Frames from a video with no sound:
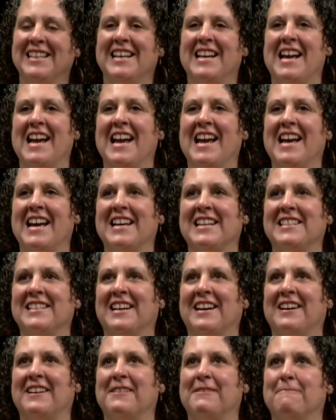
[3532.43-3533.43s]

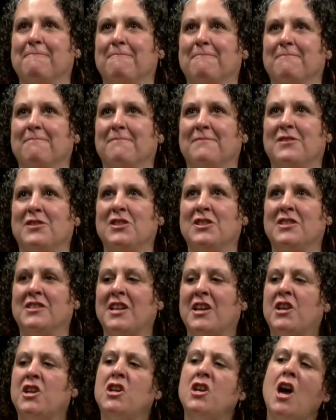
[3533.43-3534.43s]
And she's
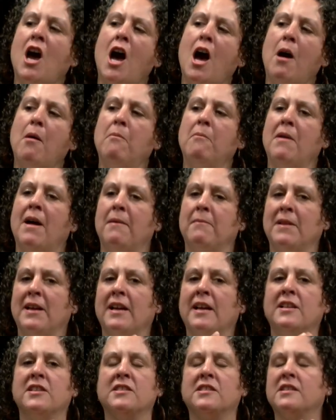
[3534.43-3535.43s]
like, yeah. I'm
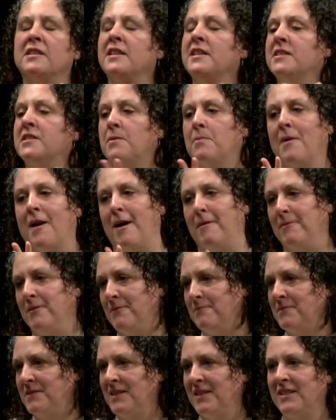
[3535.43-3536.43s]
like, it just leads to
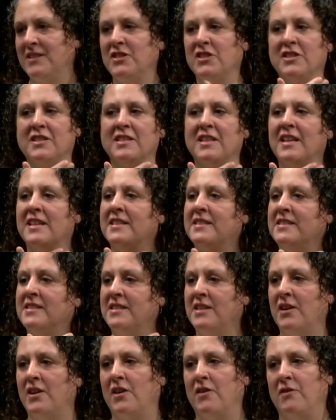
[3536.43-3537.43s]
problems. You're
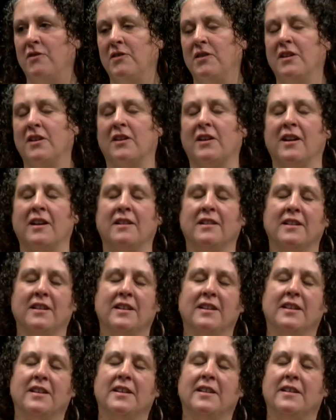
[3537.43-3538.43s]
going to
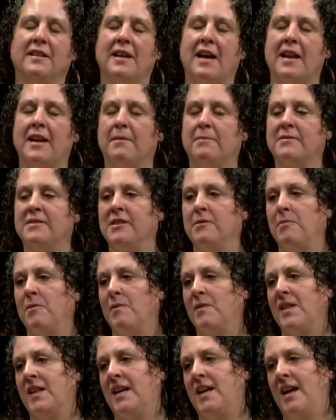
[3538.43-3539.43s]
end up
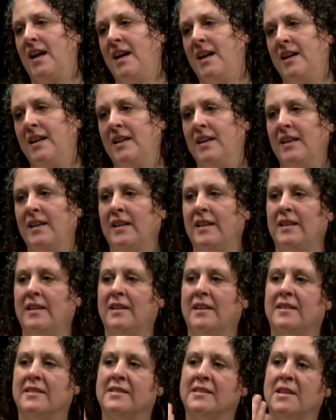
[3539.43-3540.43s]
sleeping with it
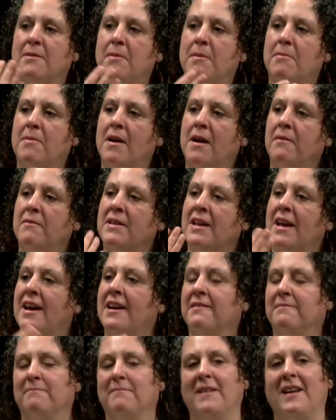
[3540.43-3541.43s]
on, and sleeping problems.
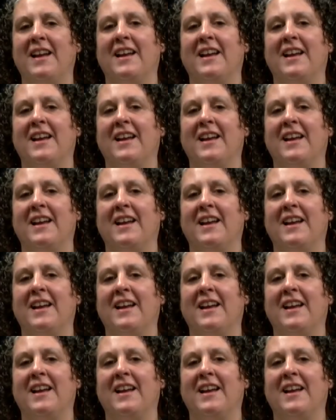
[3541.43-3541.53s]
Yeah.